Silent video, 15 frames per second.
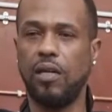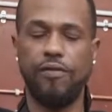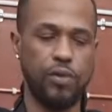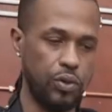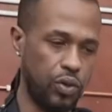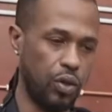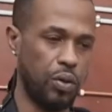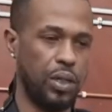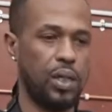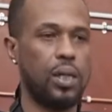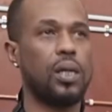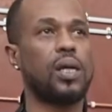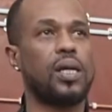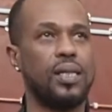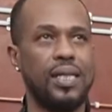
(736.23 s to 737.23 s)
If you do
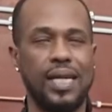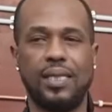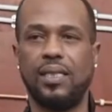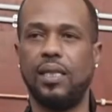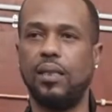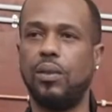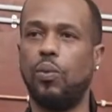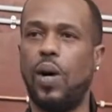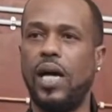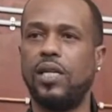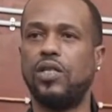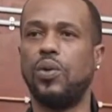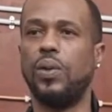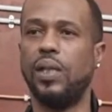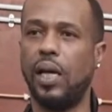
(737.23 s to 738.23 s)
it connected while
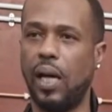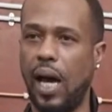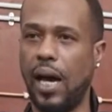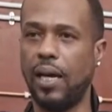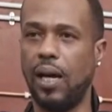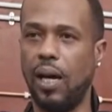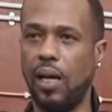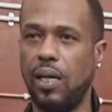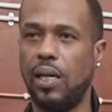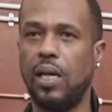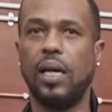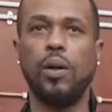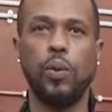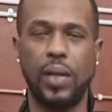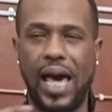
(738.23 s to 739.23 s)
you're doing an IR,
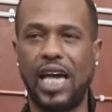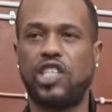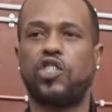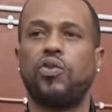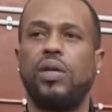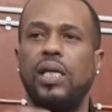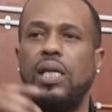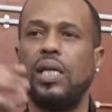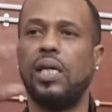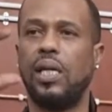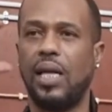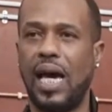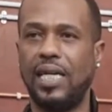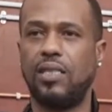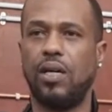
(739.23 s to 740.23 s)
it will actually
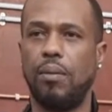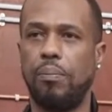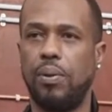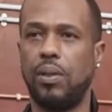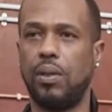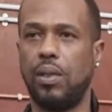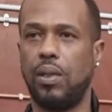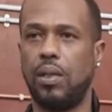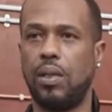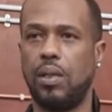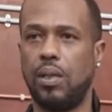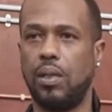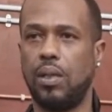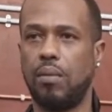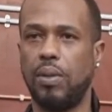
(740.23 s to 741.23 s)
light up,
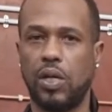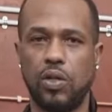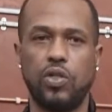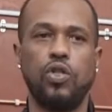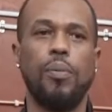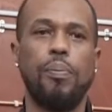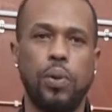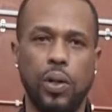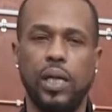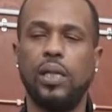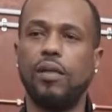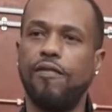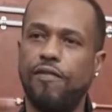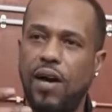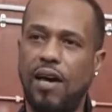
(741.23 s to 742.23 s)
because you're
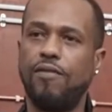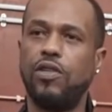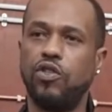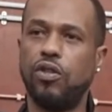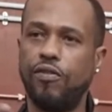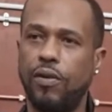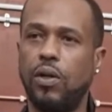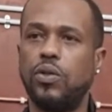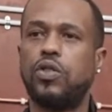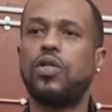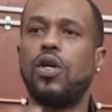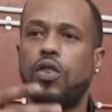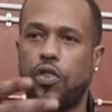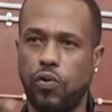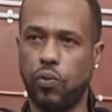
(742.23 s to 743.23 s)
putting 500 volts
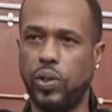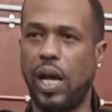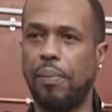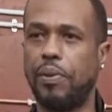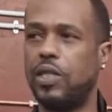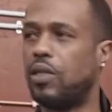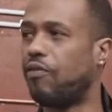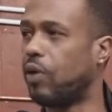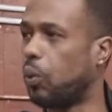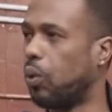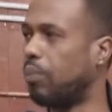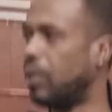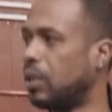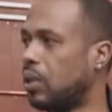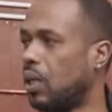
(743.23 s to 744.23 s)
through that piece of
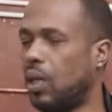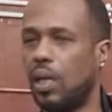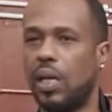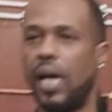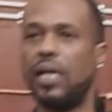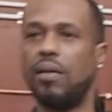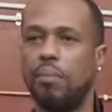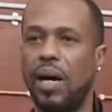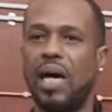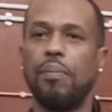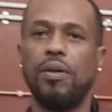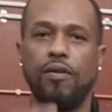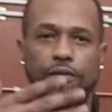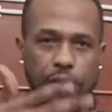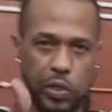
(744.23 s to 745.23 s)
equipment, and it might
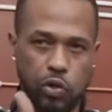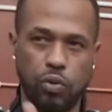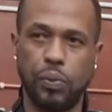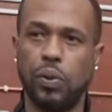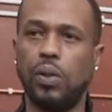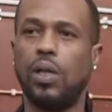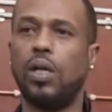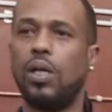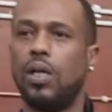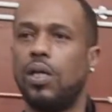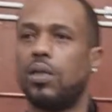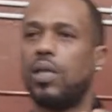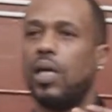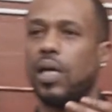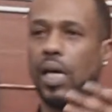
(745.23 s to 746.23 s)
be vulnerable.
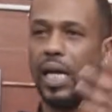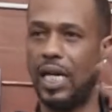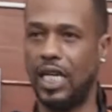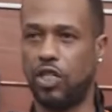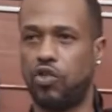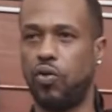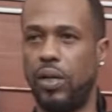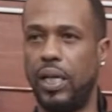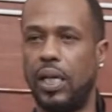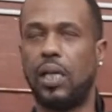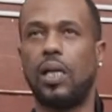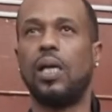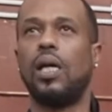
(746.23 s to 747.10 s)
The electronical